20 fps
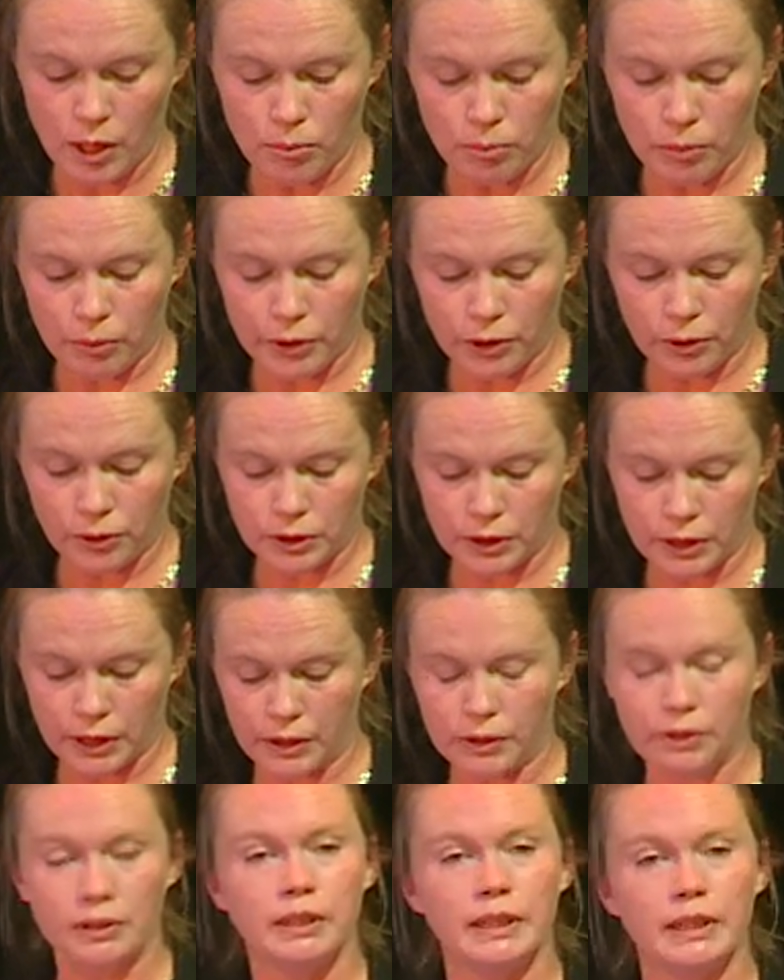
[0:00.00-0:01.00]
We
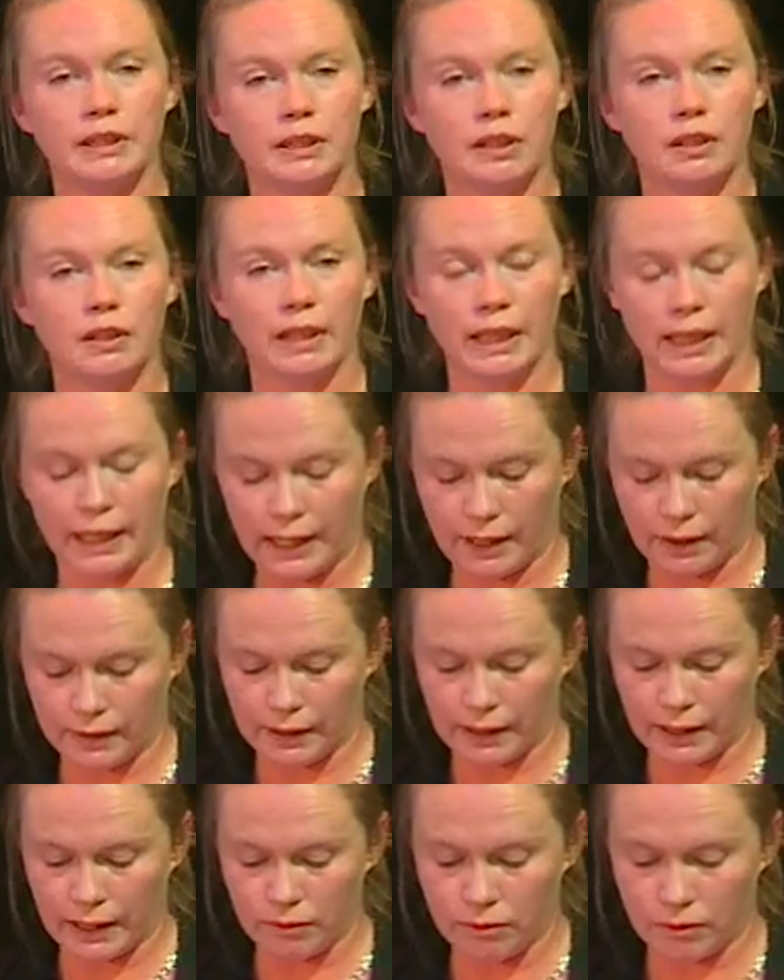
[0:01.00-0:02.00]
also need to look at how
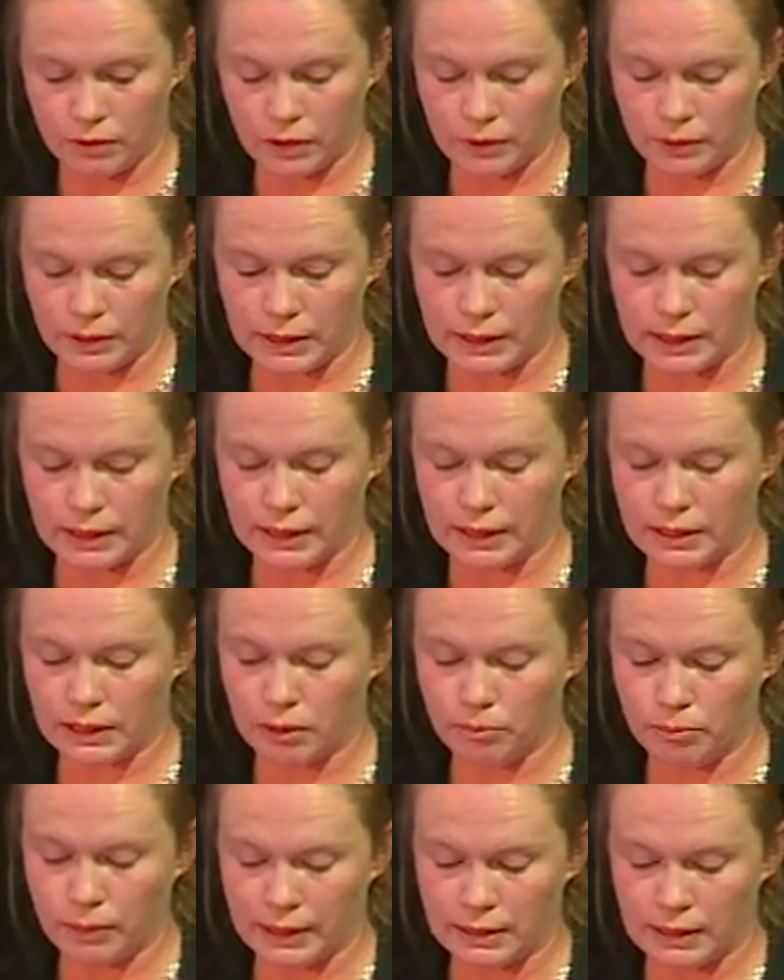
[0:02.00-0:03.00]
that influences
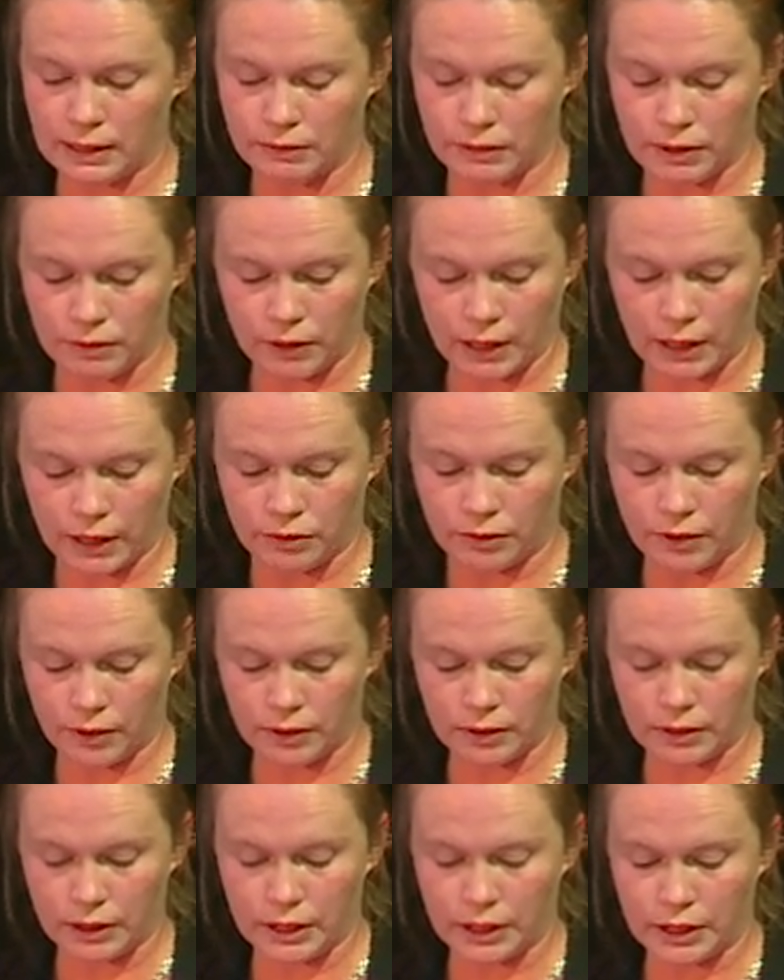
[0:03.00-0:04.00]
competitive
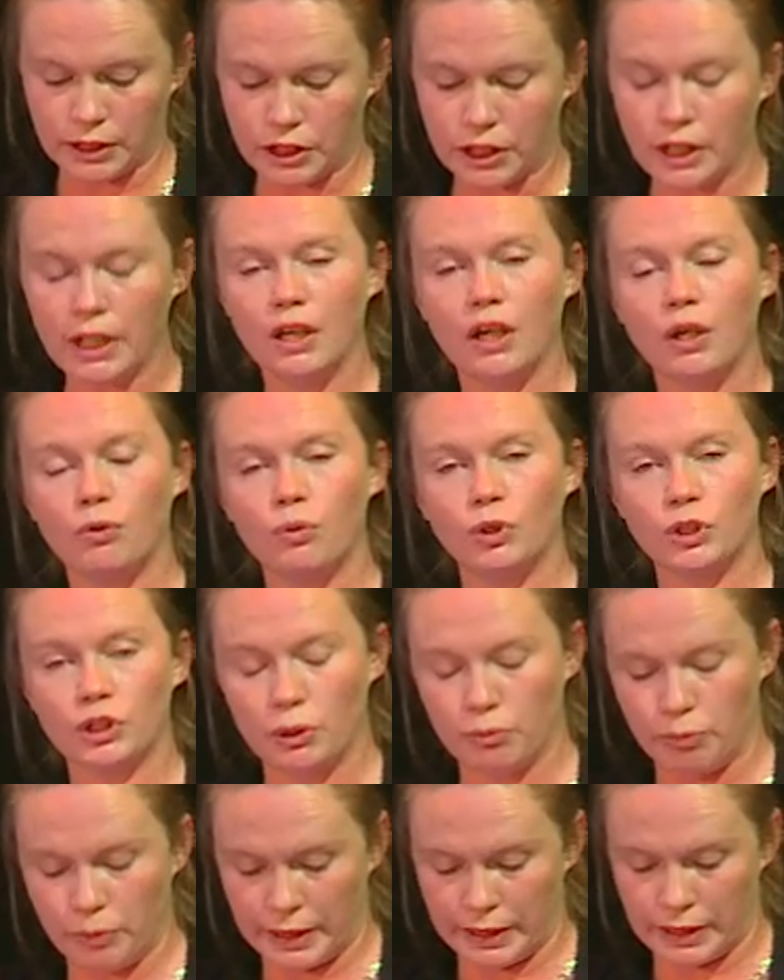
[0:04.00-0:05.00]
advantage, what
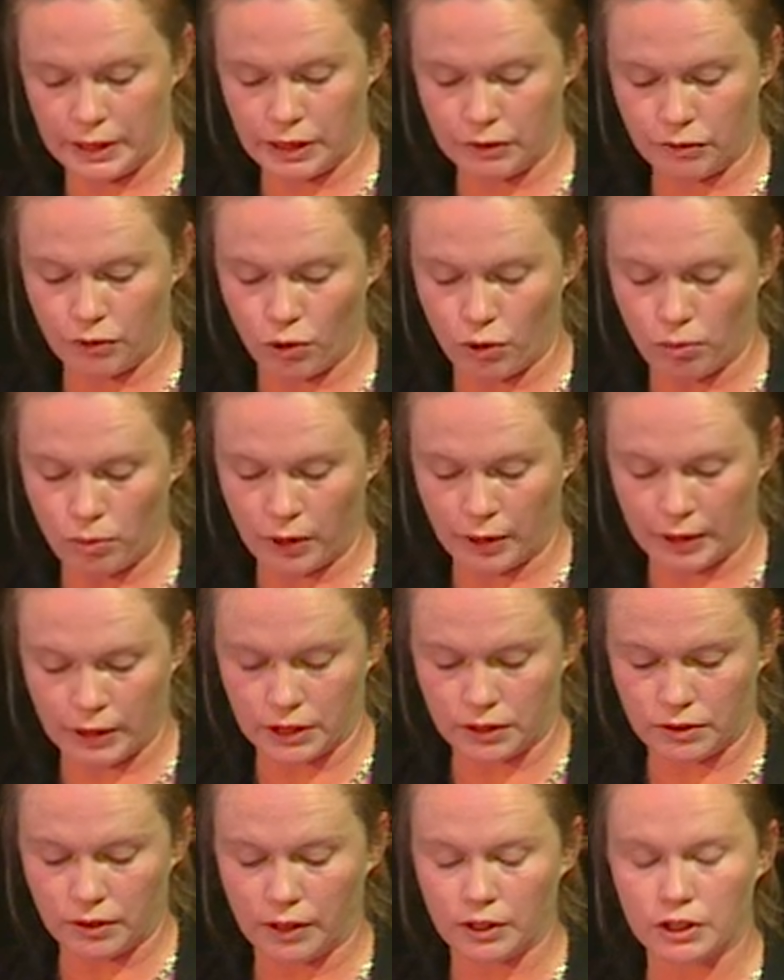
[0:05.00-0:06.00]
it means for market
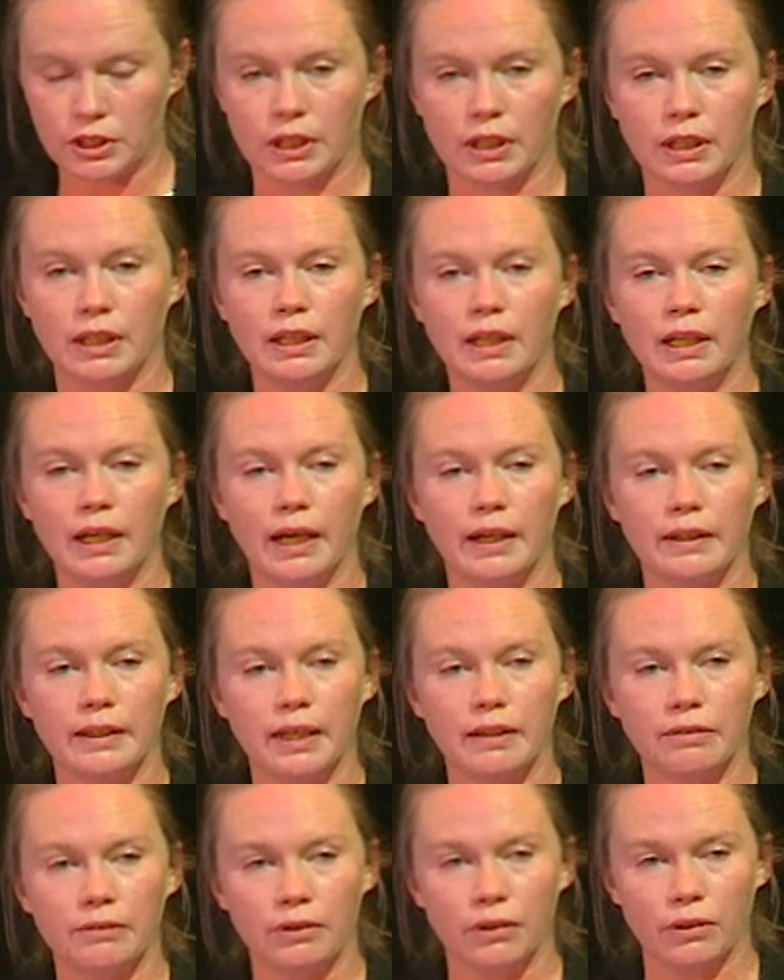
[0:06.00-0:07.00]
structure, and
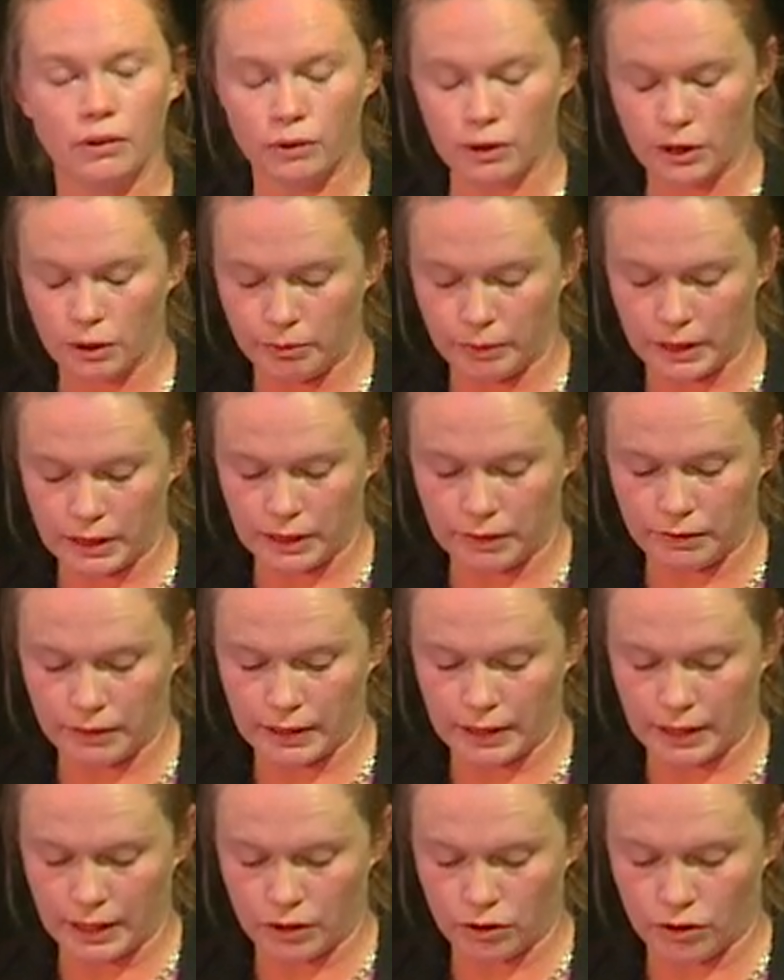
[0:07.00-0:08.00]
therefore what it means for the
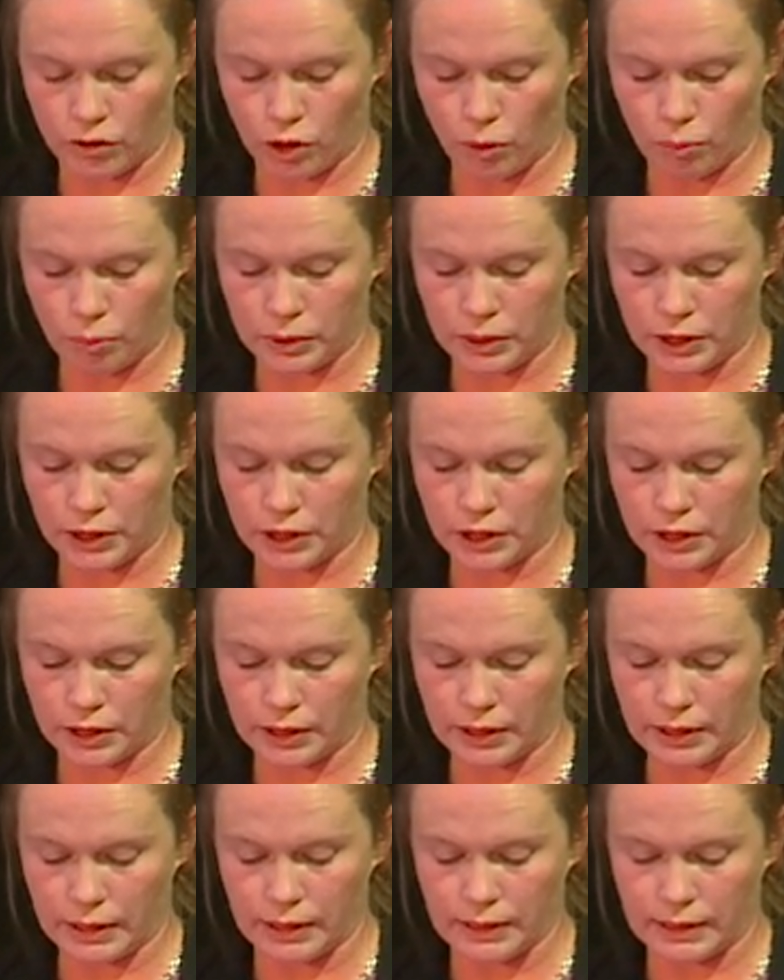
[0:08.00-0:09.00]
nature of
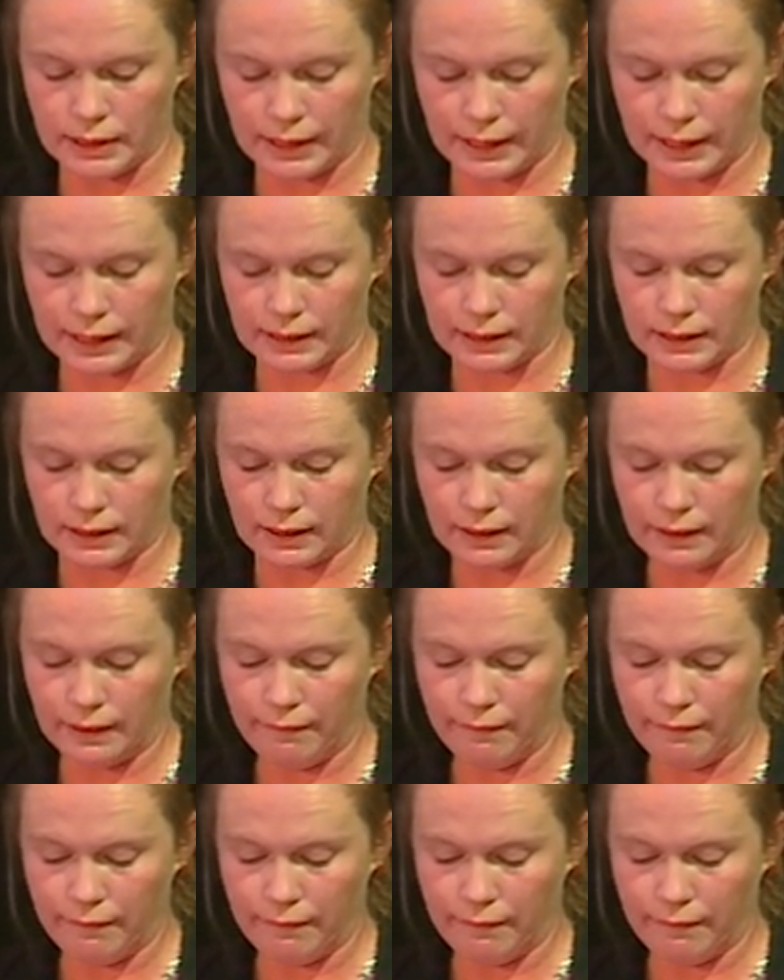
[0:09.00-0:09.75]
competition in the sector.